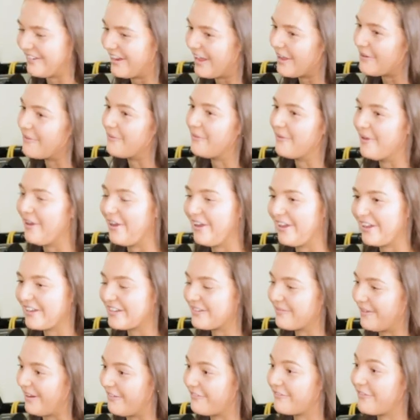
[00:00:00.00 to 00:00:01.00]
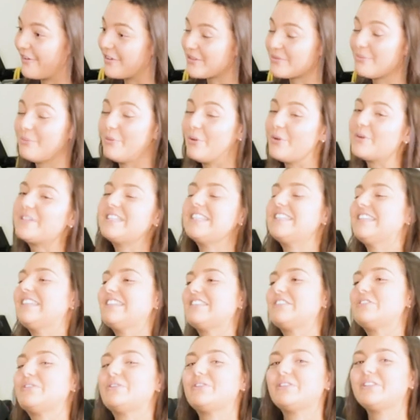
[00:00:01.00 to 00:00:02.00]
When I first walked in
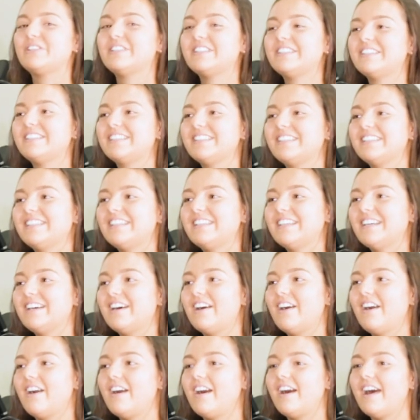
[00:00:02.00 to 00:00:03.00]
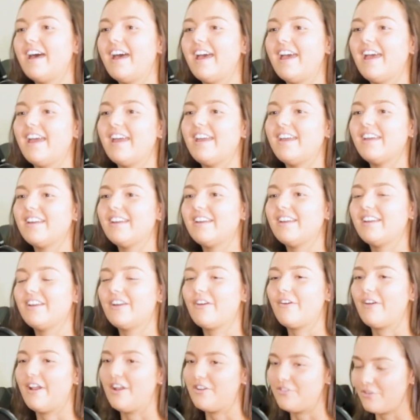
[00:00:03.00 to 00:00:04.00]
this door, I
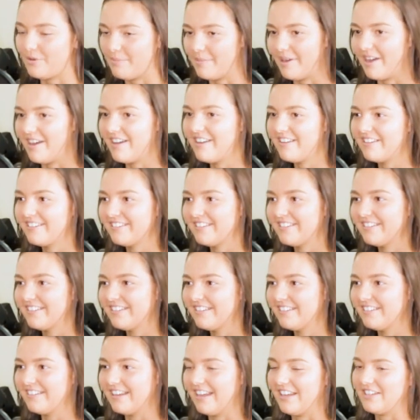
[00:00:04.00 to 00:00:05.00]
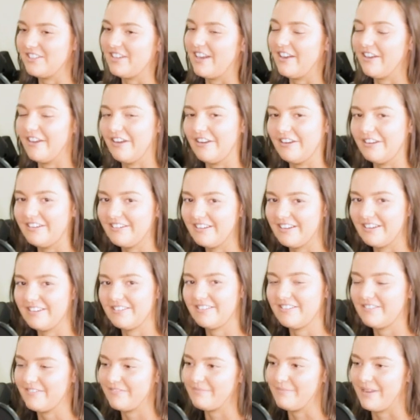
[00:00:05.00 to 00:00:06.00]
got under a bar and Tyrone,
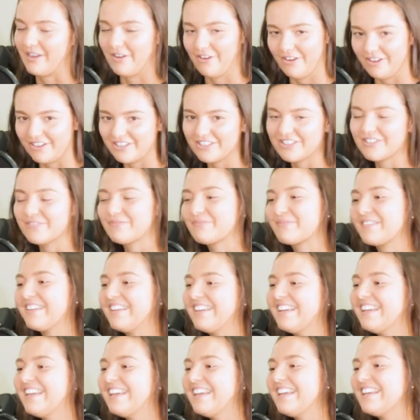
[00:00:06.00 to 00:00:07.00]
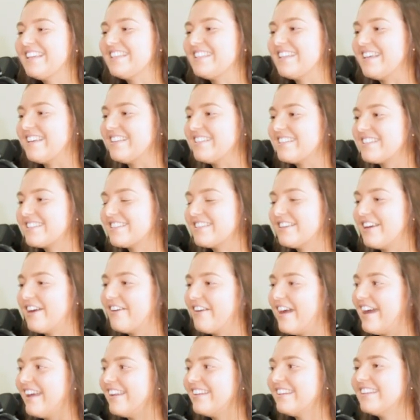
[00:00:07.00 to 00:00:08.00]
my coach, says,
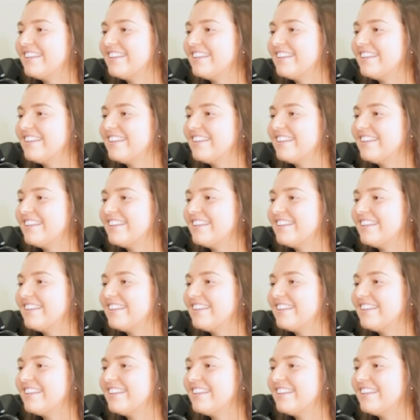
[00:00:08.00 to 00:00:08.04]
all right.